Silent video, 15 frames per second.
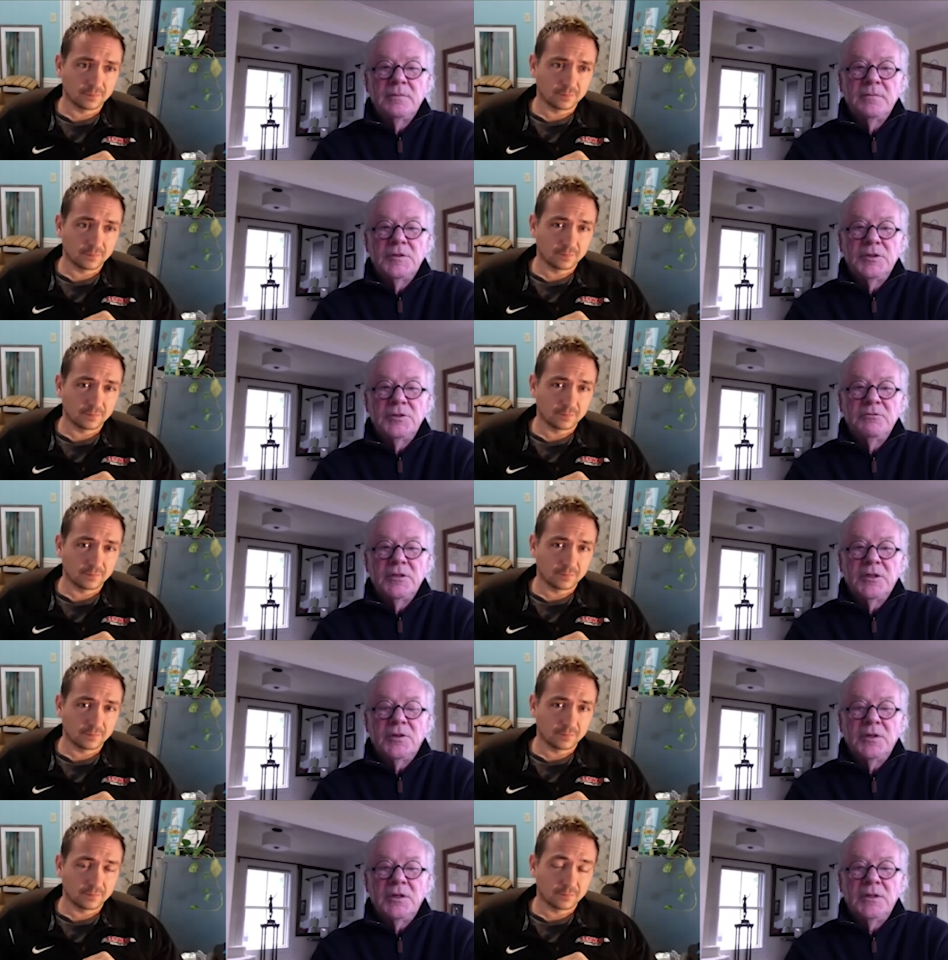Speaker 1: Do you
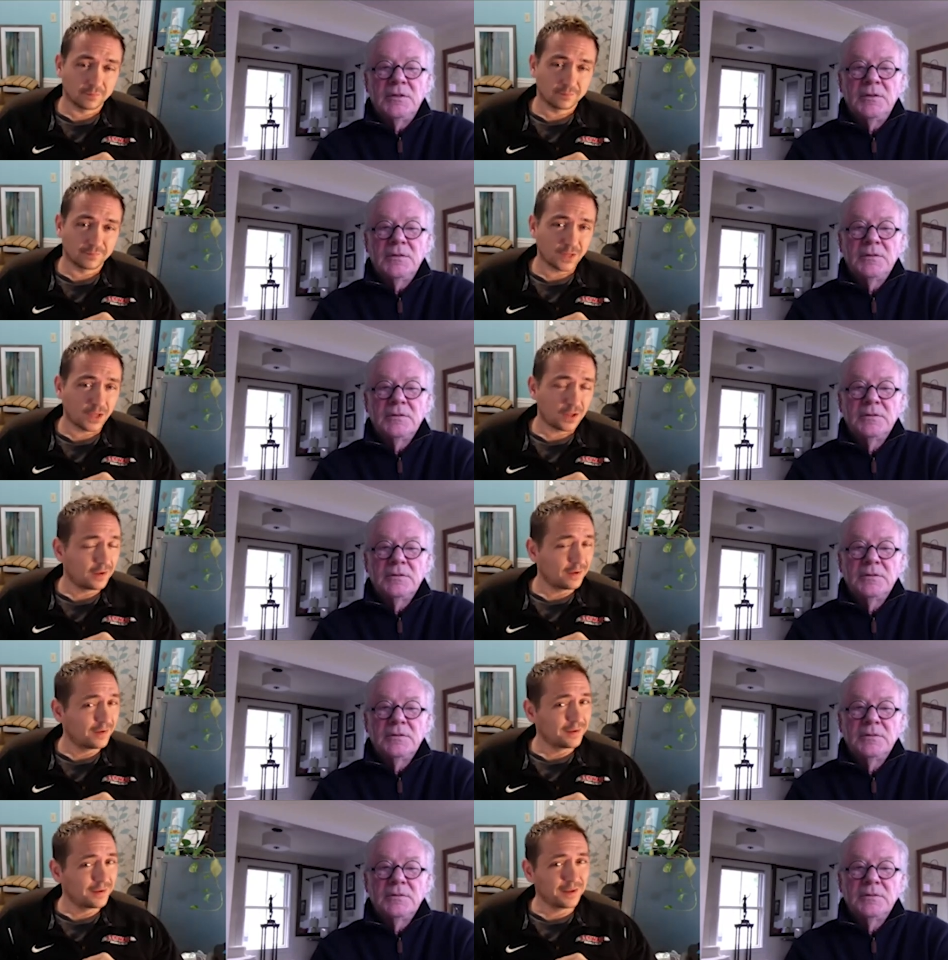recall?
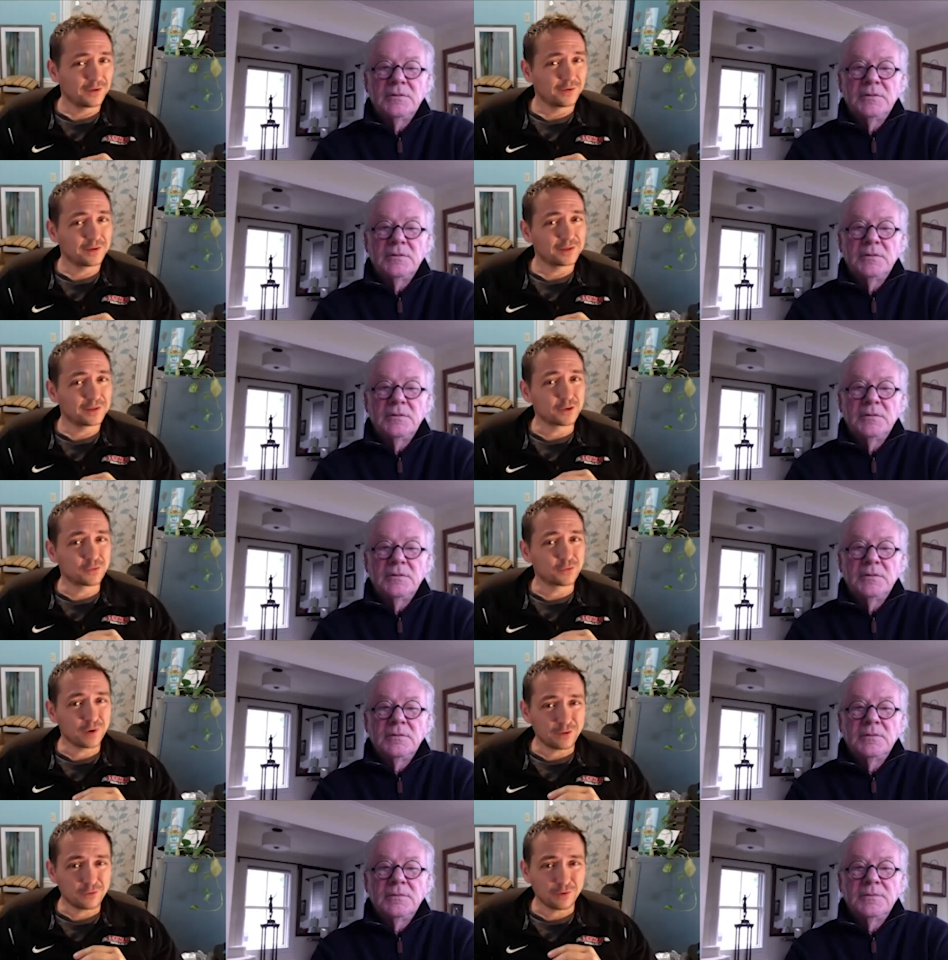You know, it's a
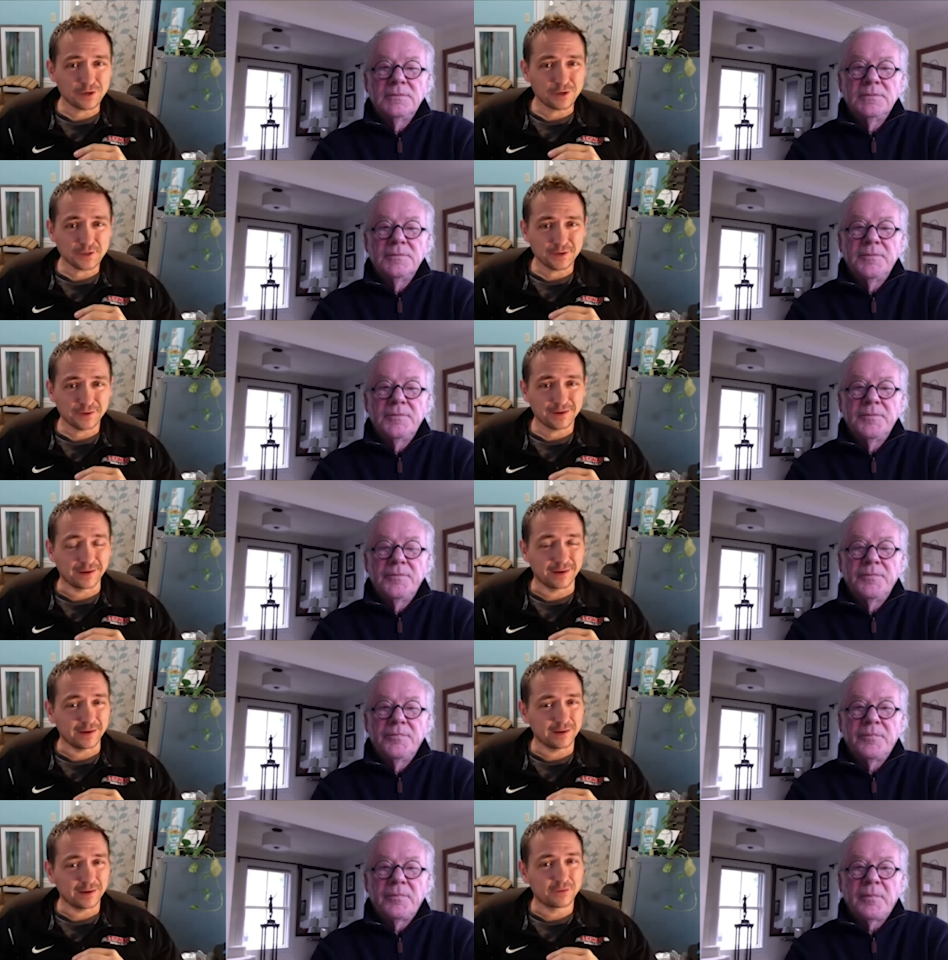great question, and
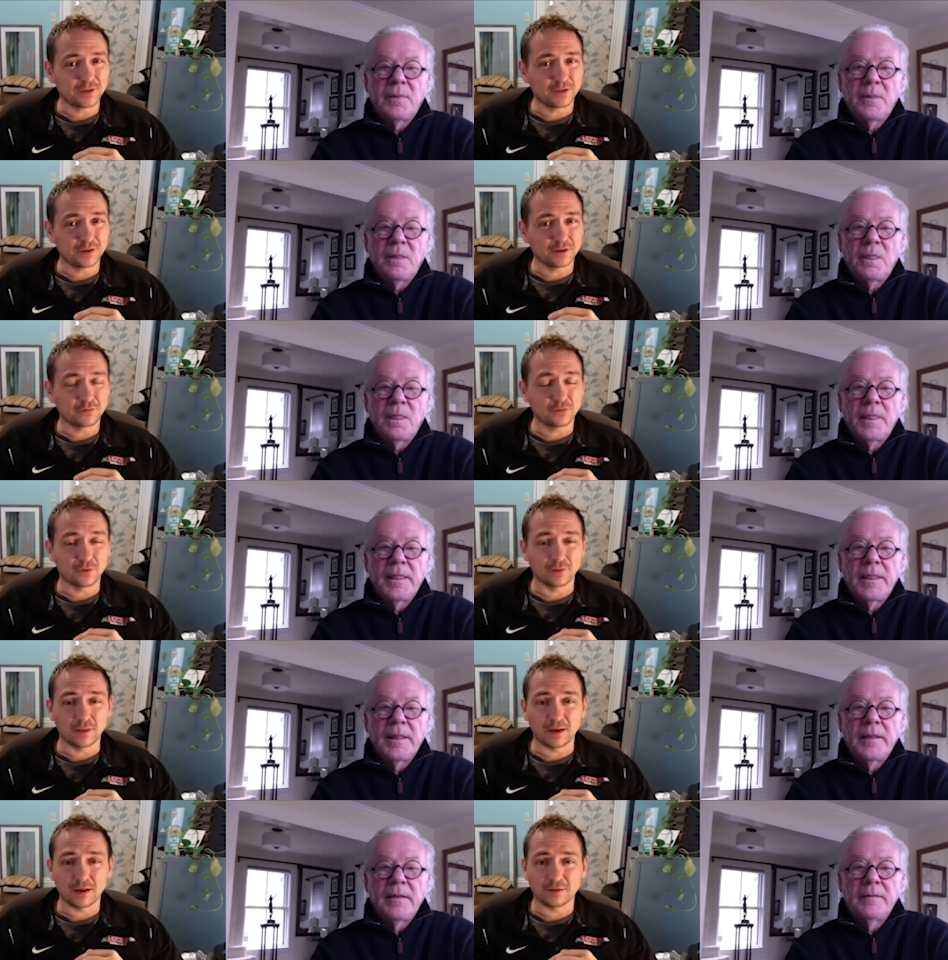I have dug for a
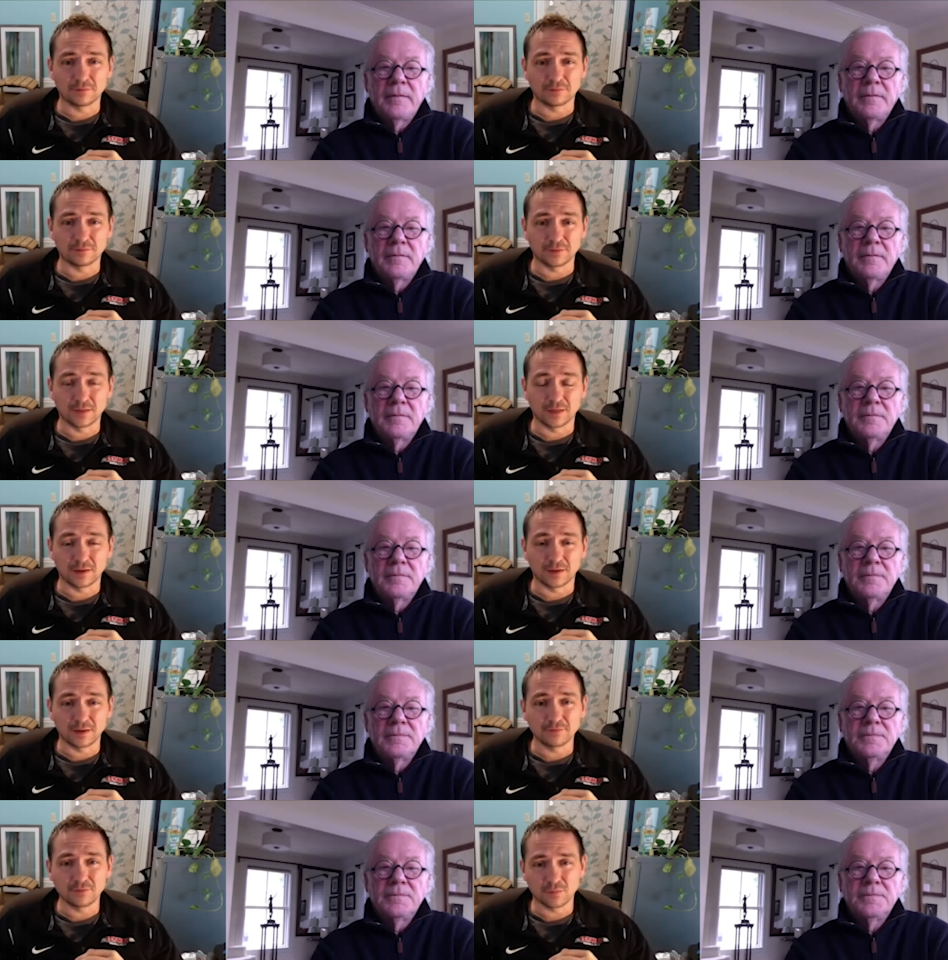lot of uh,
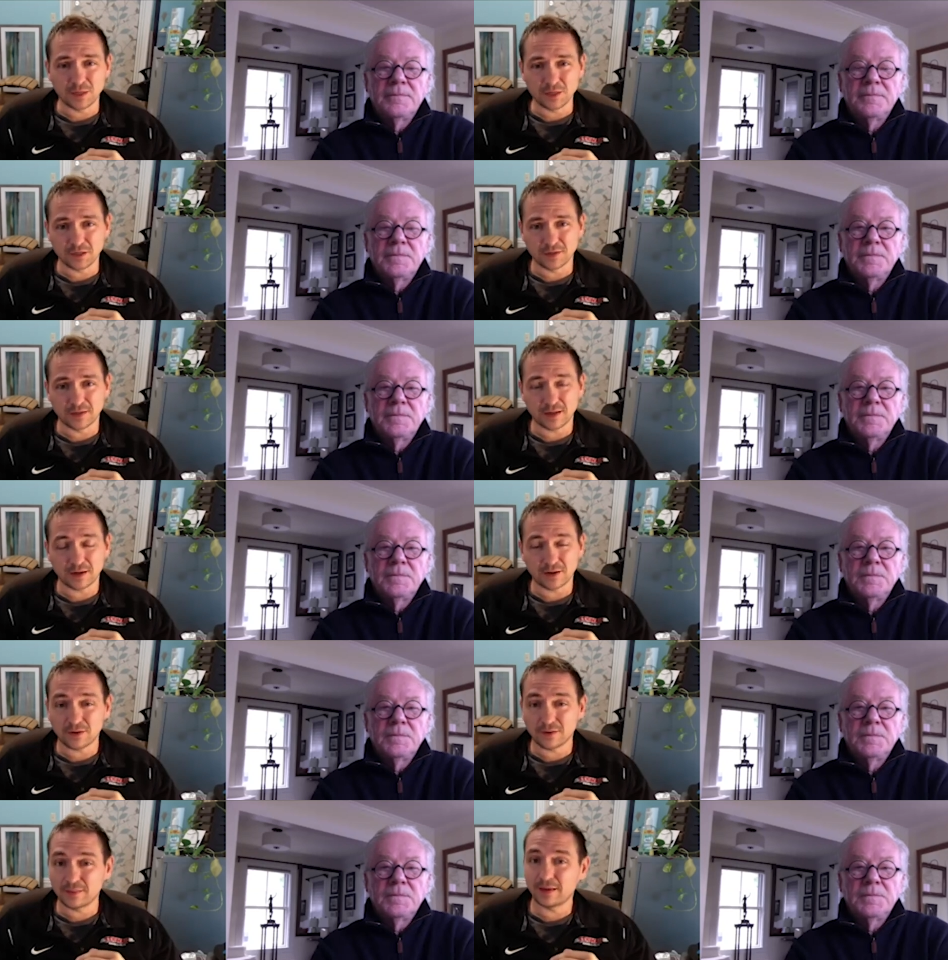information data
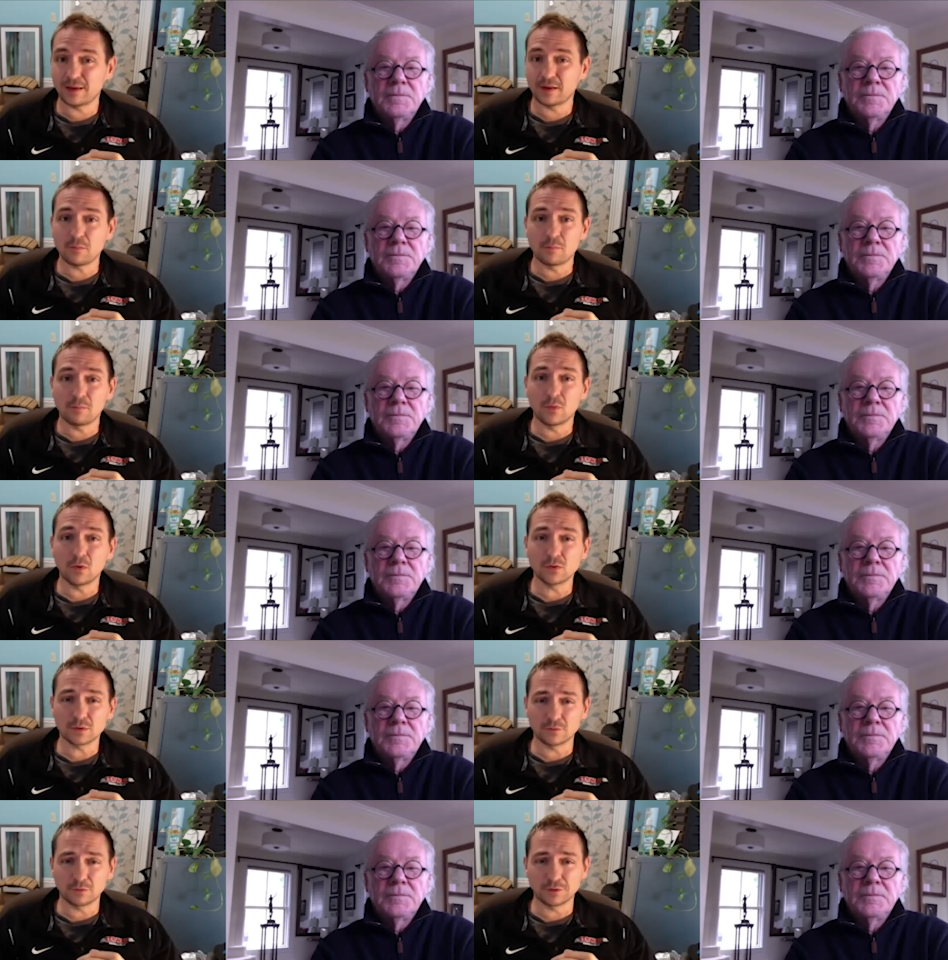on that,
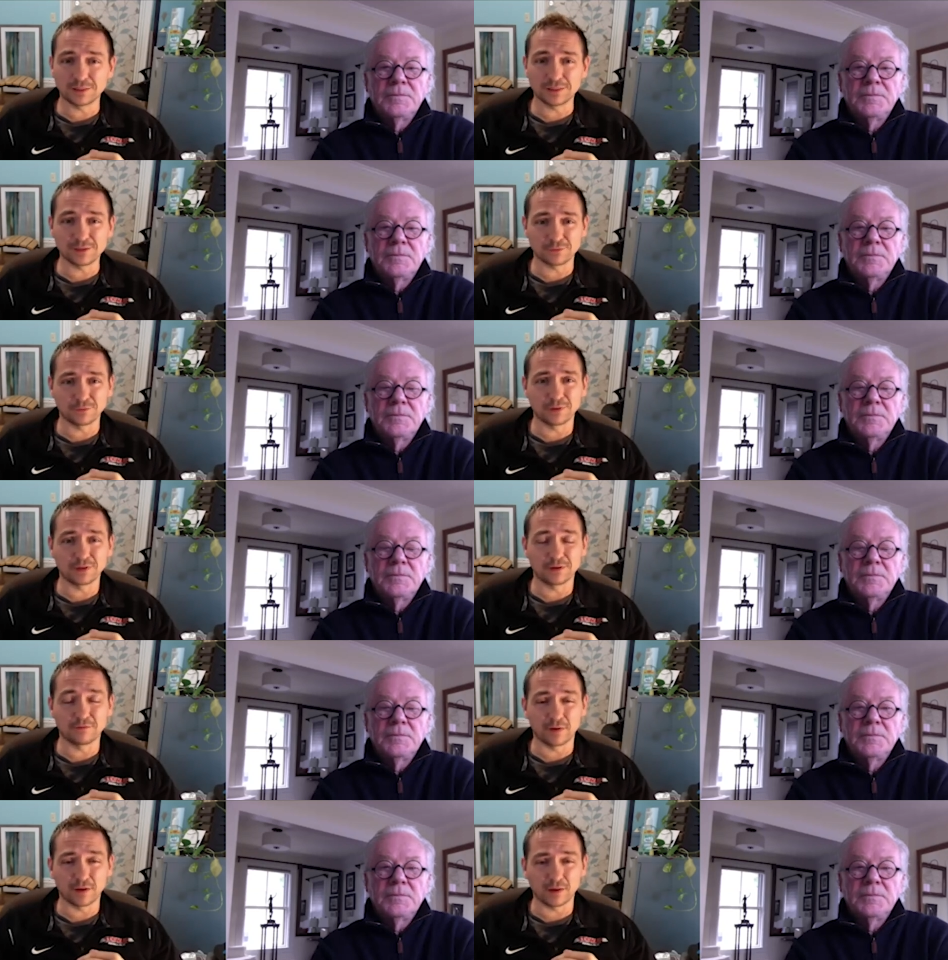most of which isn't really
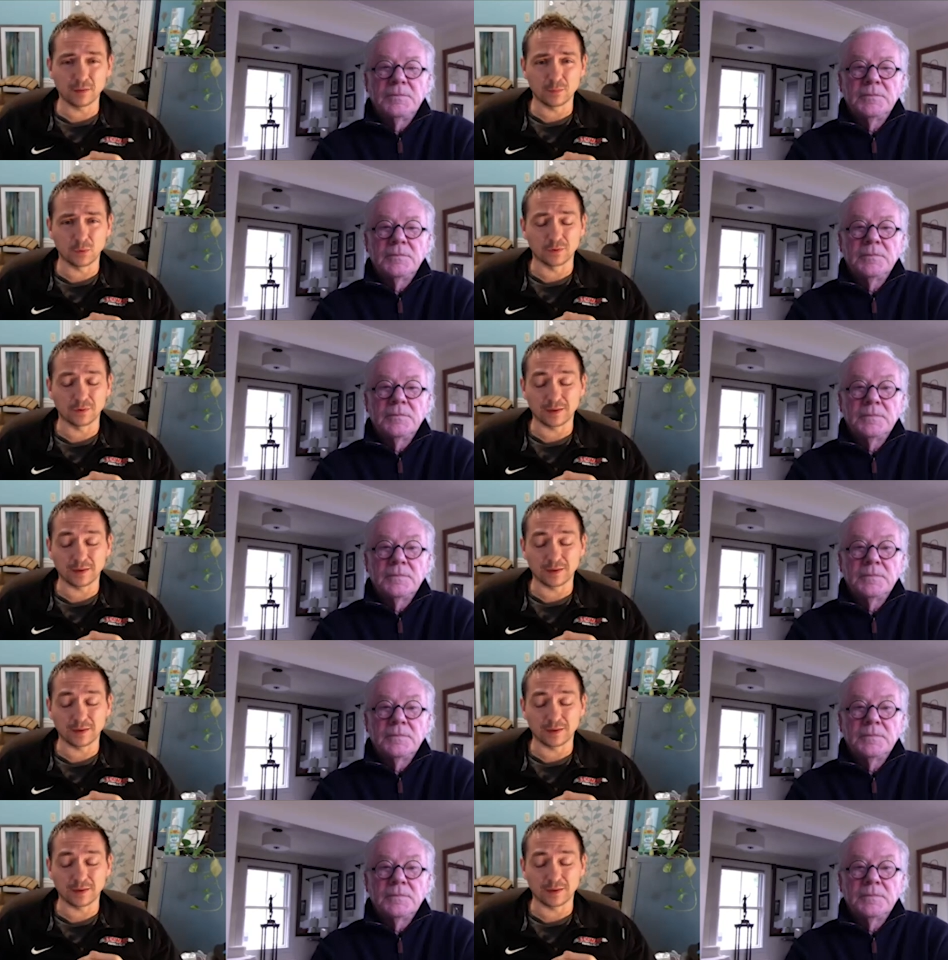available.